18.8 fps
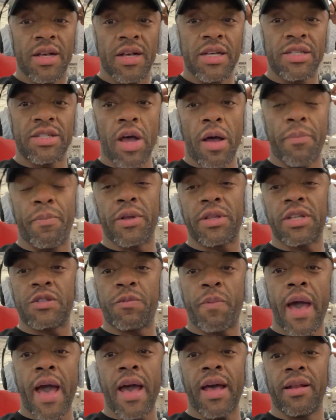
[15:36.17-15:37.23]
So I put this
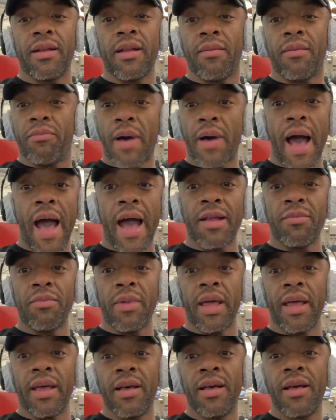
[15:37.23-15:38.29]
pad behind
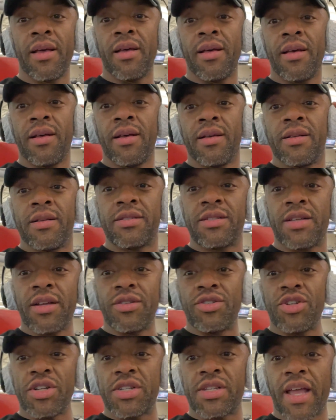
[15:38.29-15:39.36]
me
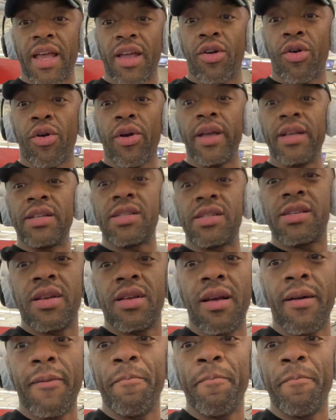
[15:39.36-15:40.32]
to just increase,